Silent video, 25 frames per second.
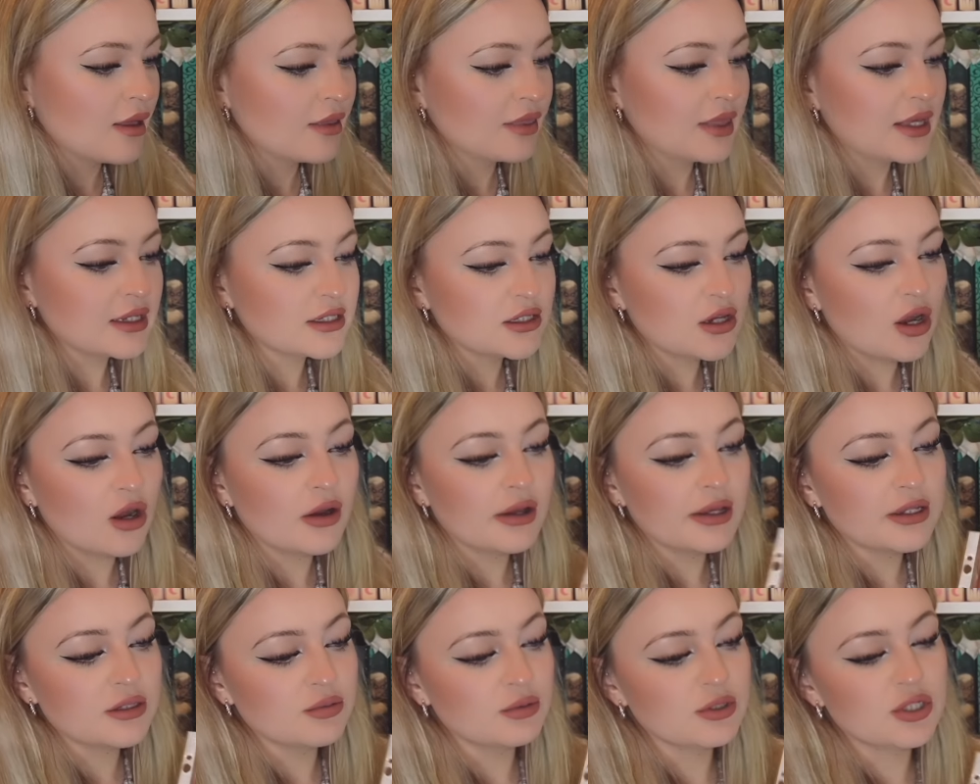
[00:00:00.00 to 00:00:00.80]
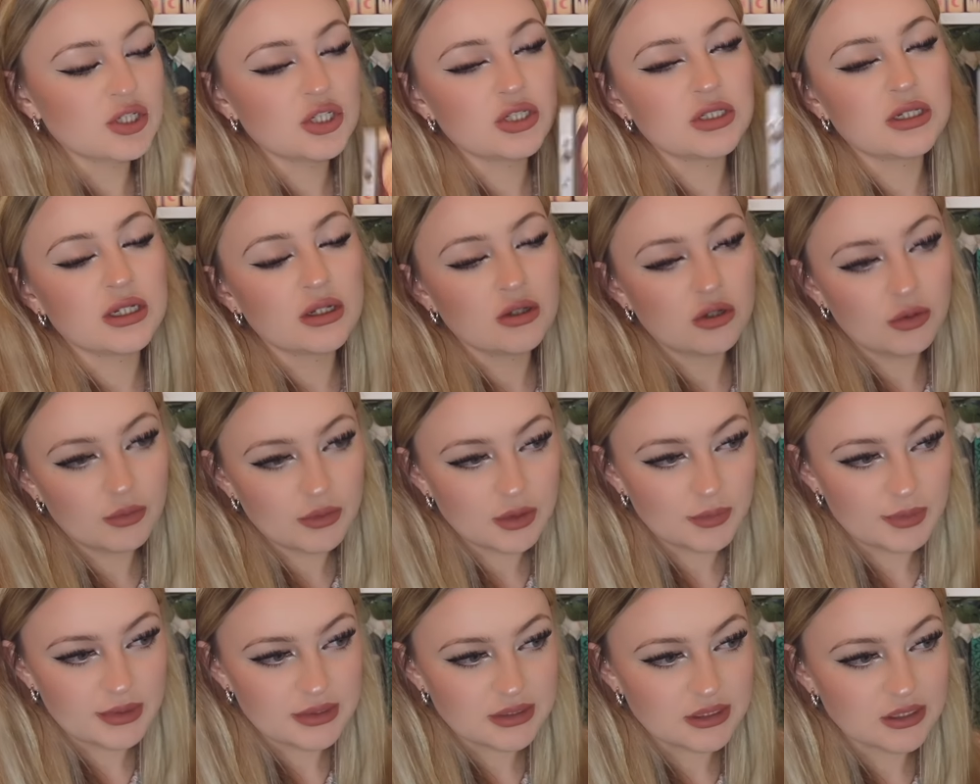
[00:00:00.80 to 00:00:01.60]
this artist which didn't come with
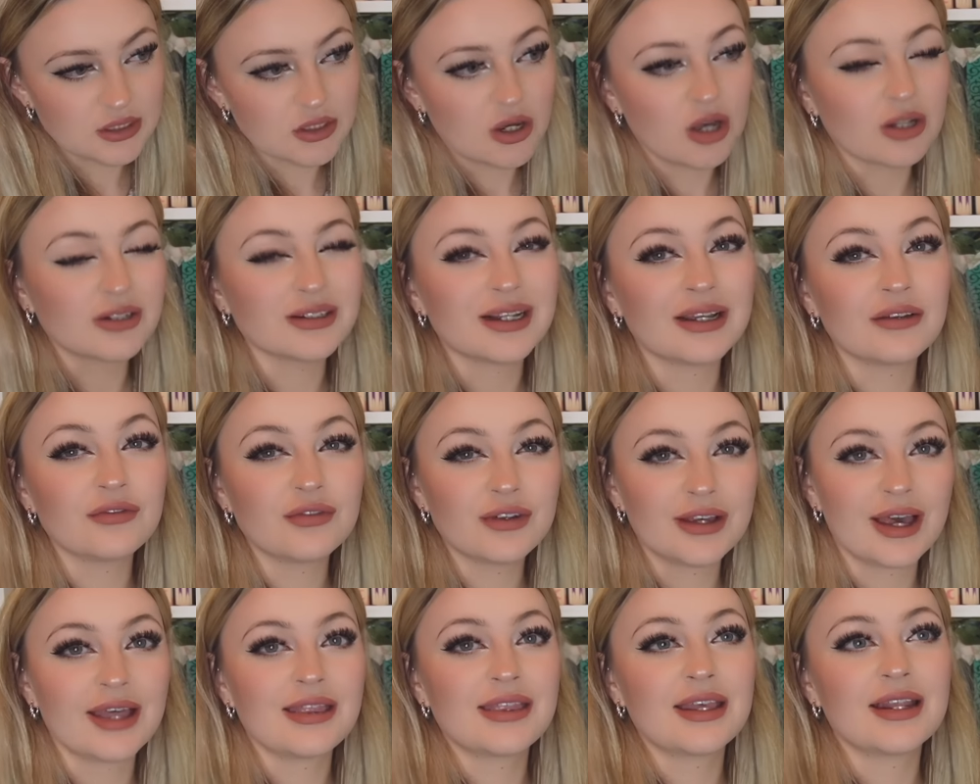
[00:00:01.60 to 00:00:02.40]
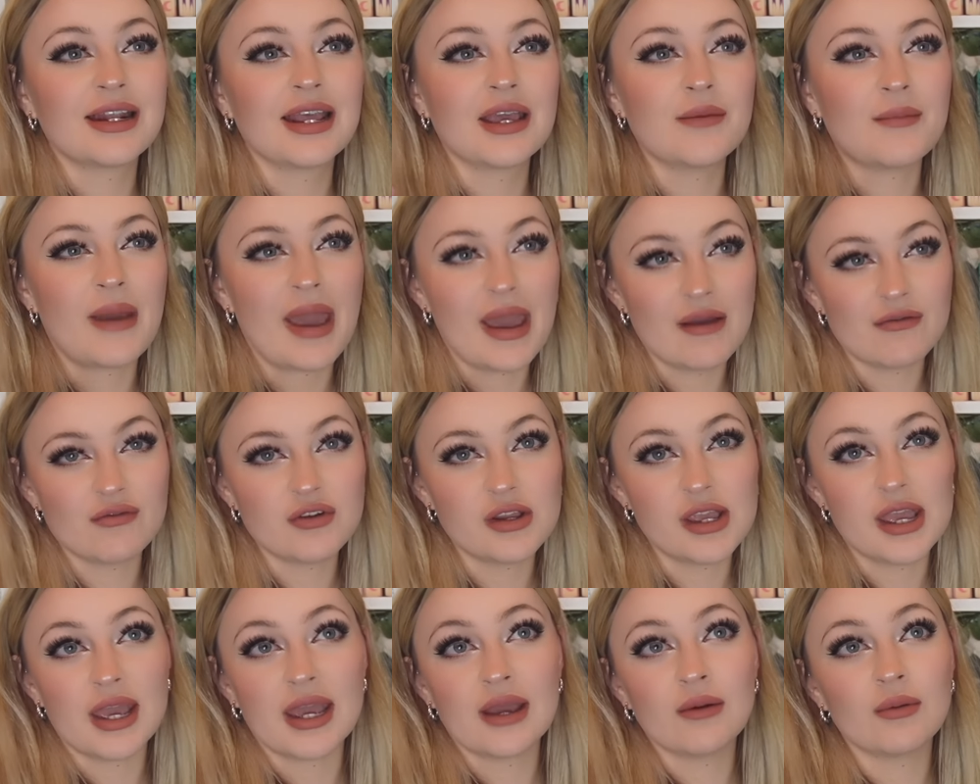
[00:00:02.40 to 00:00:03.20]
a business card and I forget their name every
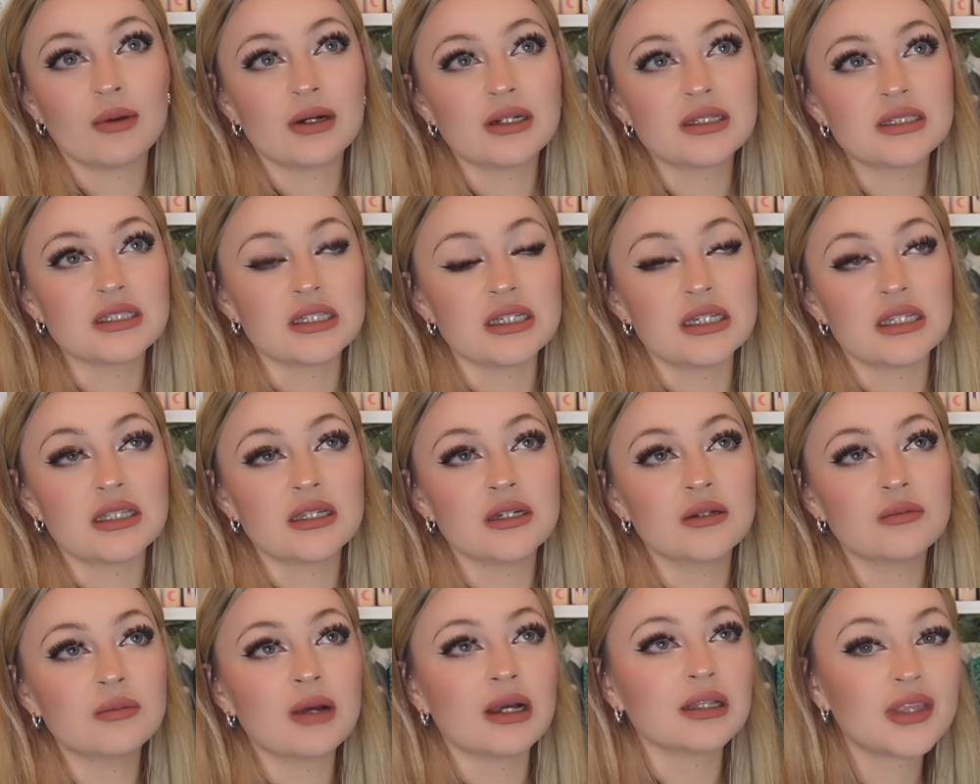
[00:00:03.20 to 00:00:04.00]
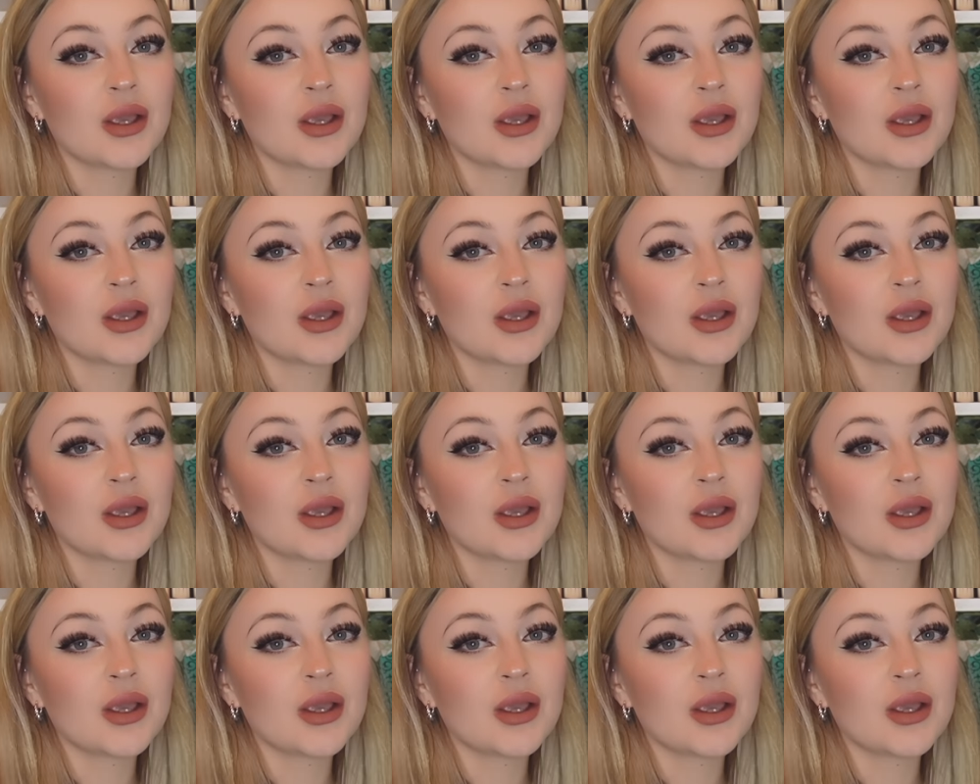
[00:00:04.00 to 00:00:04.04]
year when I see them.